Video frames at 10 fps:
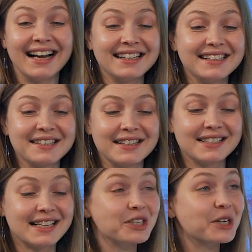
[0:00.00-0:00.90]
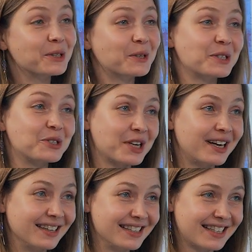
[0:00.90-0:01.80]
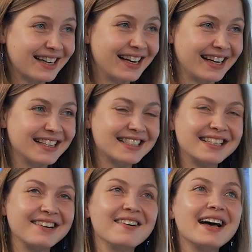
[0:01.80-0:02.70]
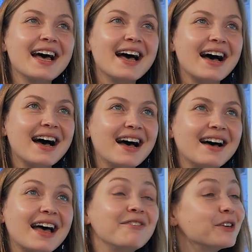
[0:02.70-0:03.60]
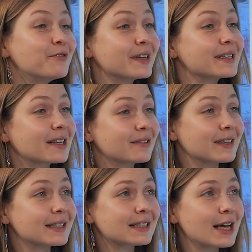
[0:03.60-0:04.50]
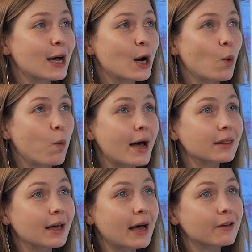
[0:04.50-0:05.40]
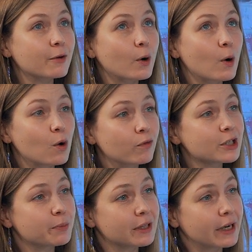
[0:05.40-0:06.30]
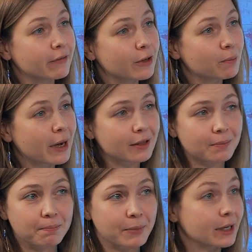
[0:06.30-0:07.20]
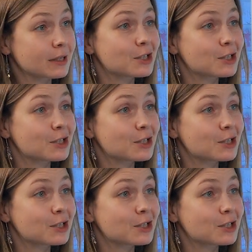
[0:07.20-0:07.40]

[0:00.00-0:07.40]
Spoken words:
and it's such an interesting challenge, I guess. So a few things on this. One, I've always been driven by the biggest